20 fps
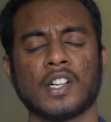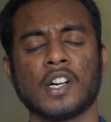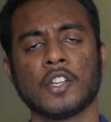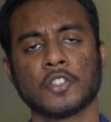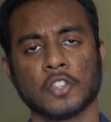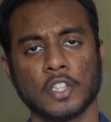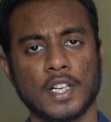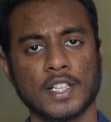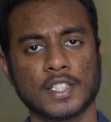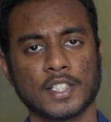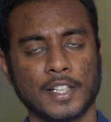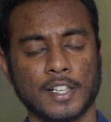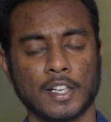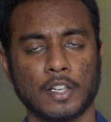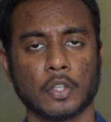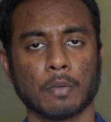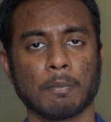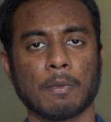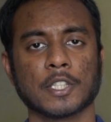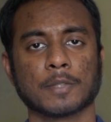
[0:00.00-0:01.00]
So let's head
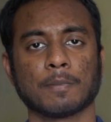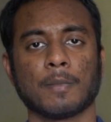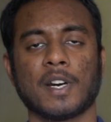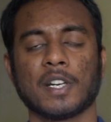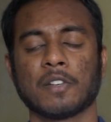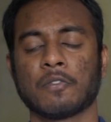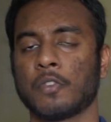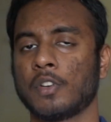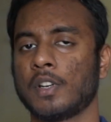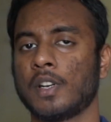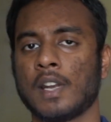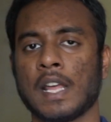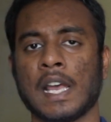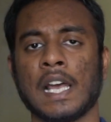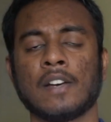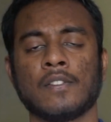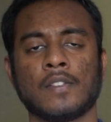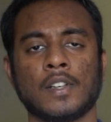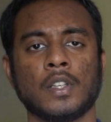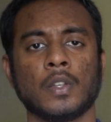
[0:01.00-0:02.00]
on to my smartphone and
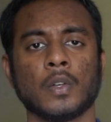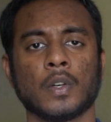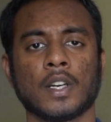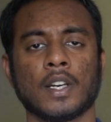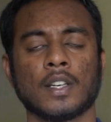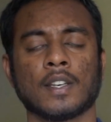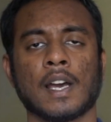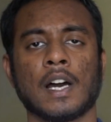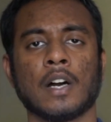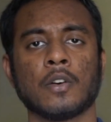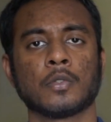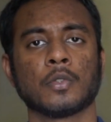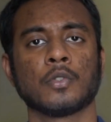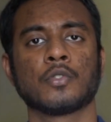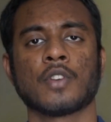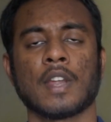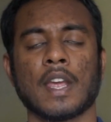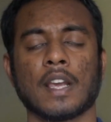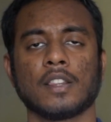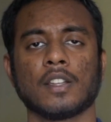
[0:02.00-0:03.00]
have a look at how to
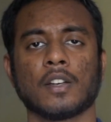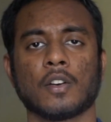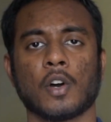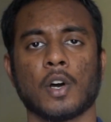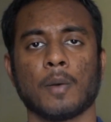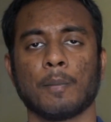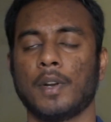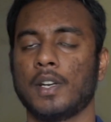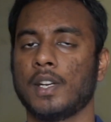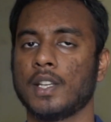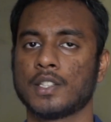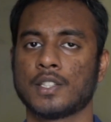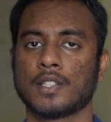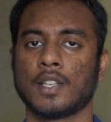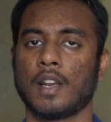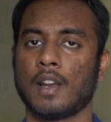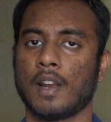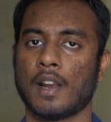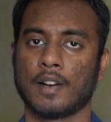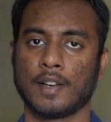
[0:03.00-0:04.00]
track the Comet in
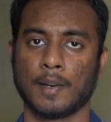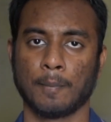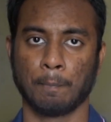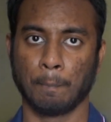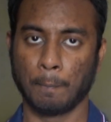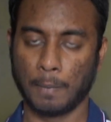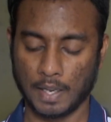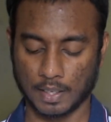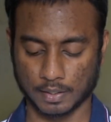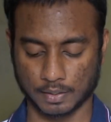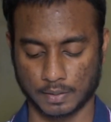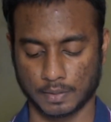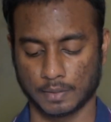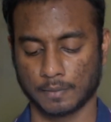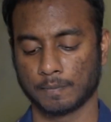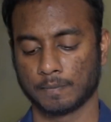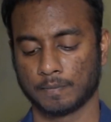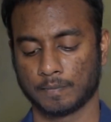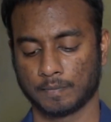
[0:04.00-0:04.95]
Stellarium Plus.